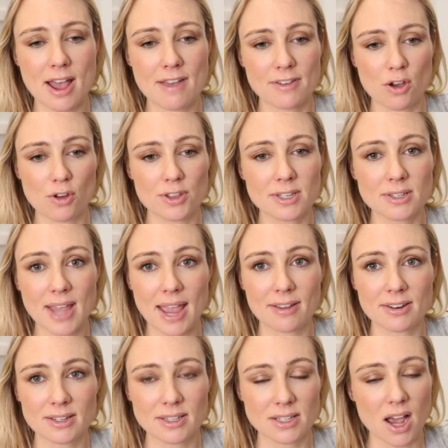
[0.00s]
I've got this
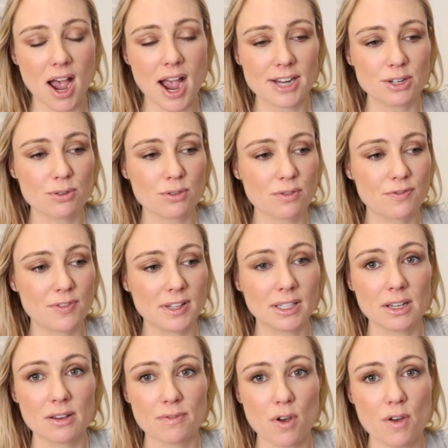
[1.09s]
anxiety or
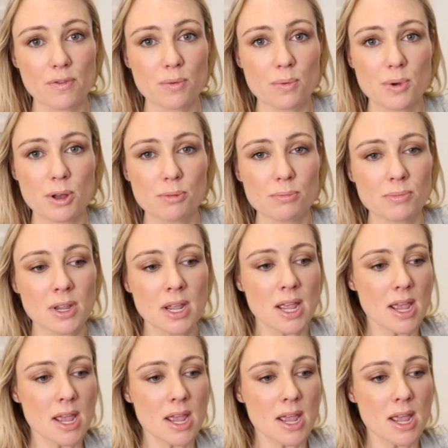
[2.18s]
feeling of overwhelm